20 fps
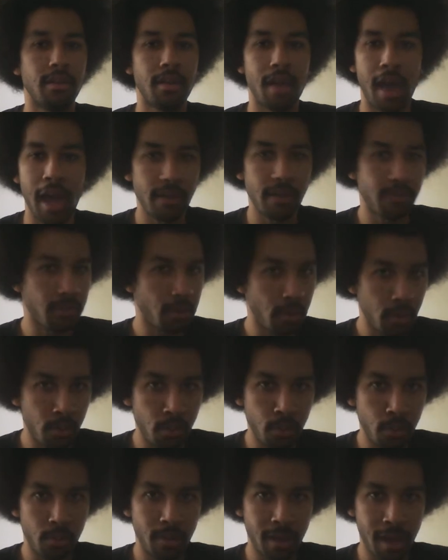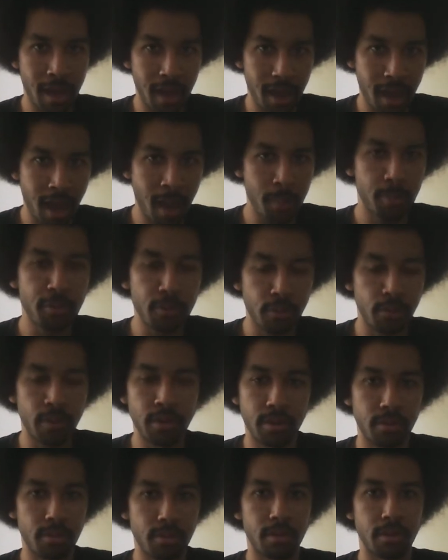I have absolutely
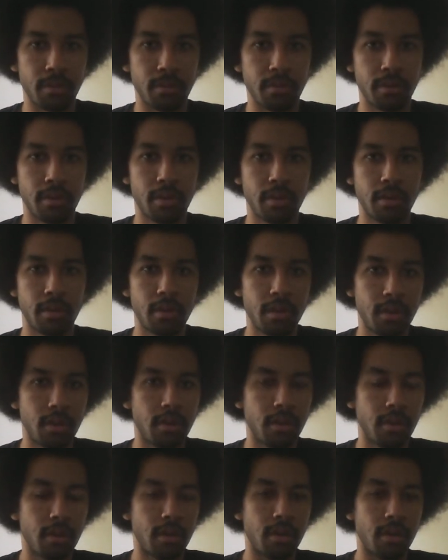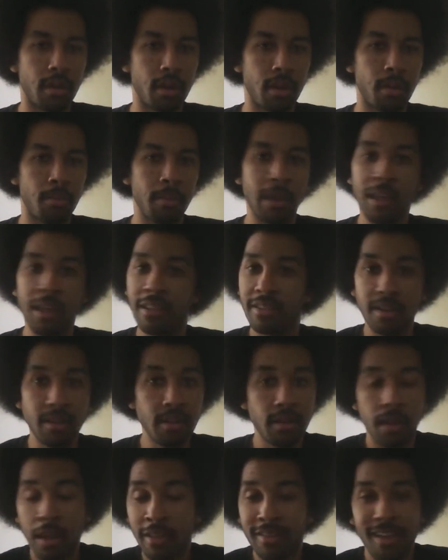no clue.
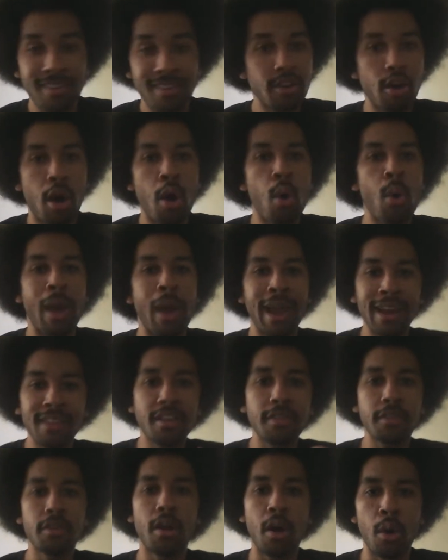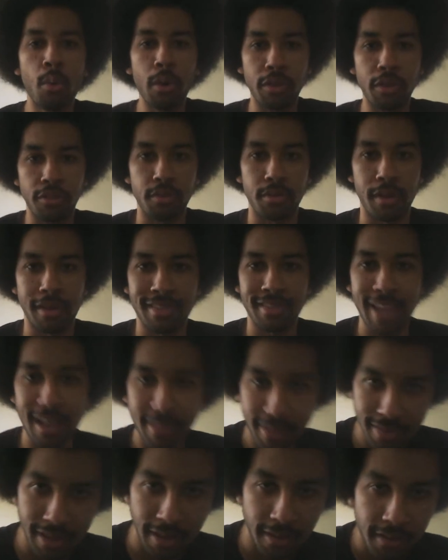It doesn't always do that.
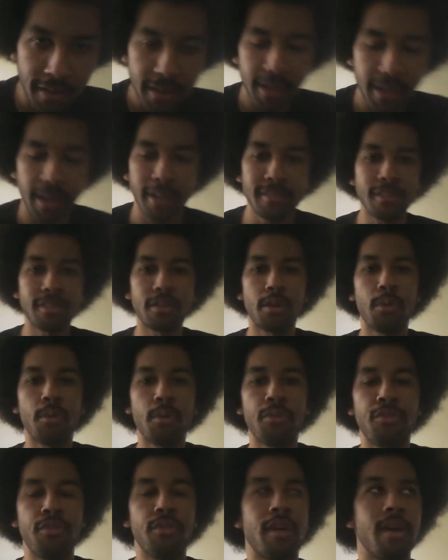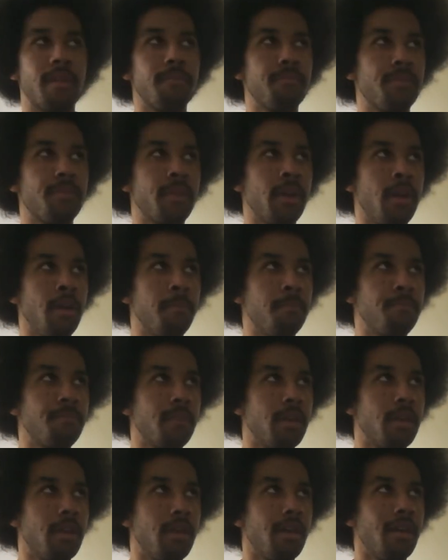That's the thing. It doesn't always do
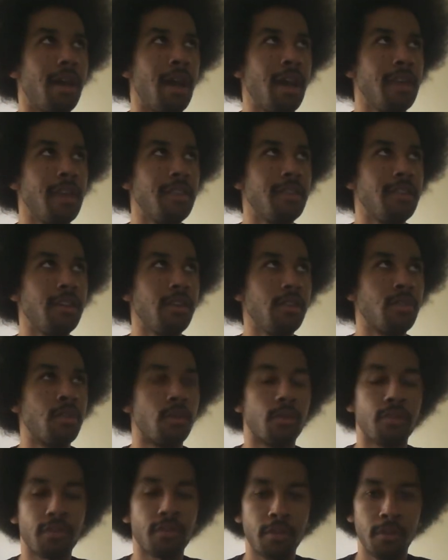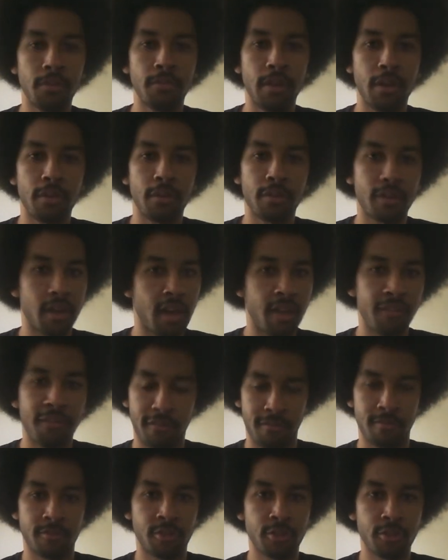that. I think there are certain videos that
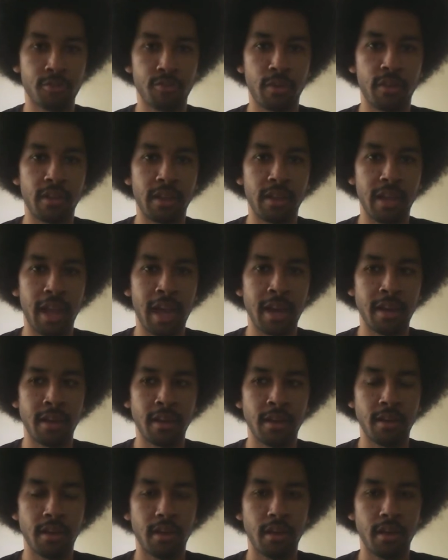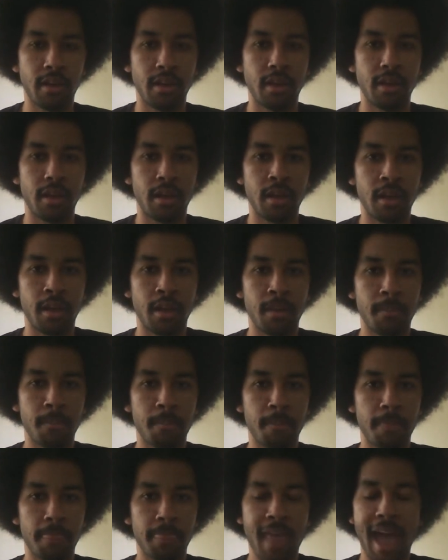I've just recently edited
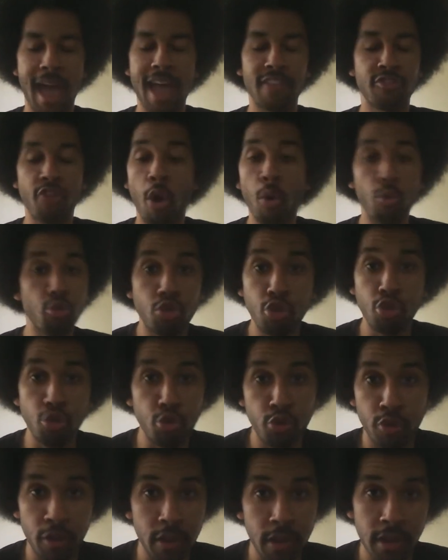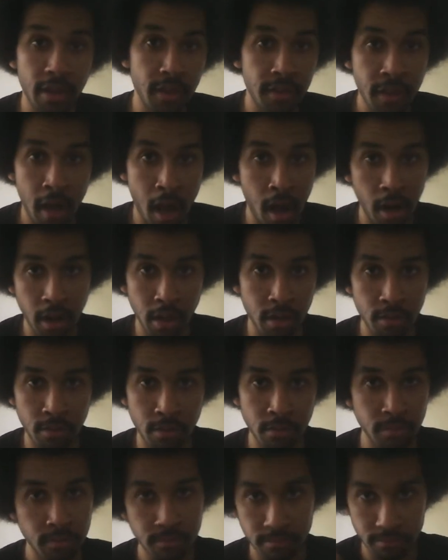that don't do the
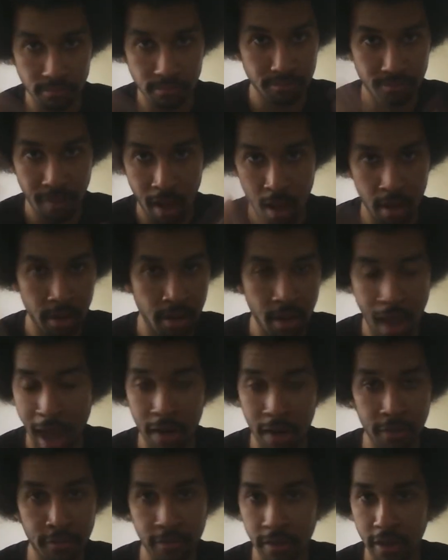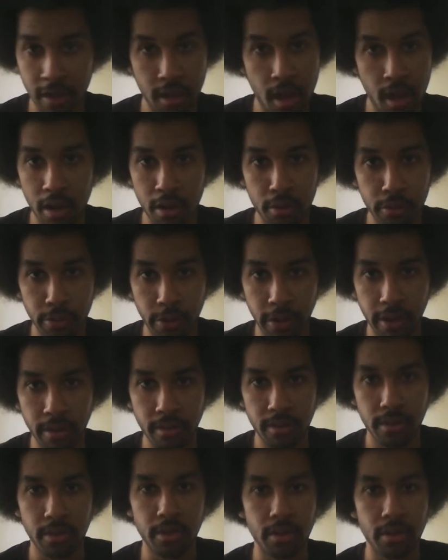audio out of sync audio thing.